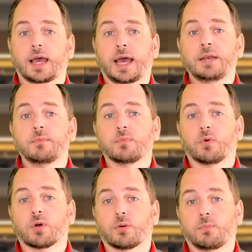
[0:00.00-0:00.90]
and
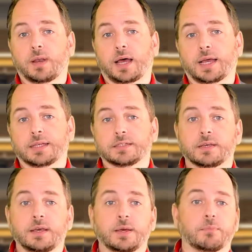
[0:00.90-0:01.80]
more
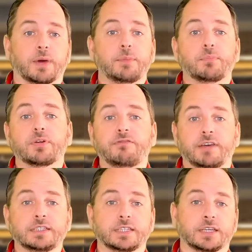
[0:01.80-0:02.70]
compliant by
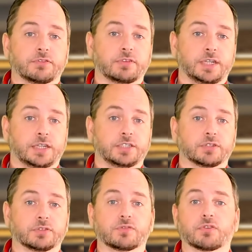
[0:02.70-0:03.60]
preventing
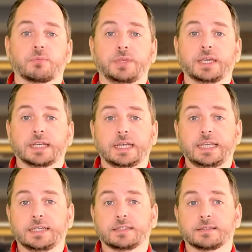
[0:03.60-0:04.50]
credentials from being
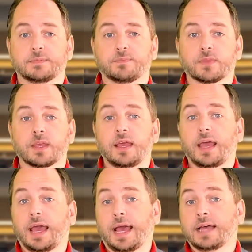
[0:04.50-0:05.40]
leaked,
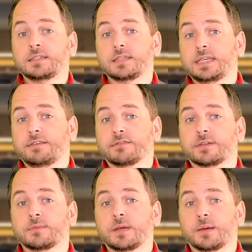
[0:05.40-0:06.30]
and
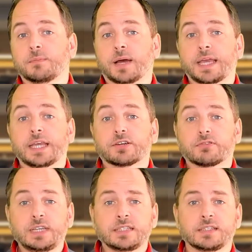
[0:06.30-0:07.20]
even by
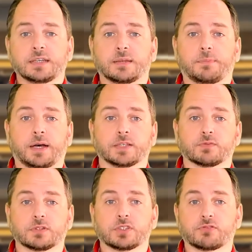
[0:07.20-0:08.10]
increasing the
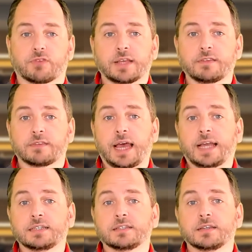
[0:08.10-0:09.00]
password strength
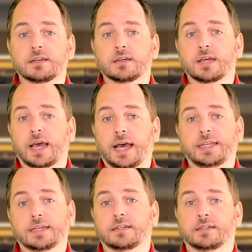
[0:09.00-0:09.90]
and
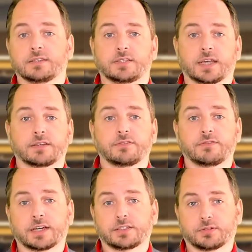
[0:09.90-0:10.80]
adding a
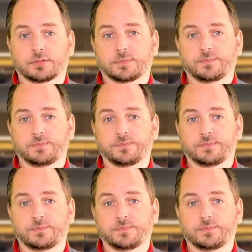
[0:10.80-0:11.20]
second factor.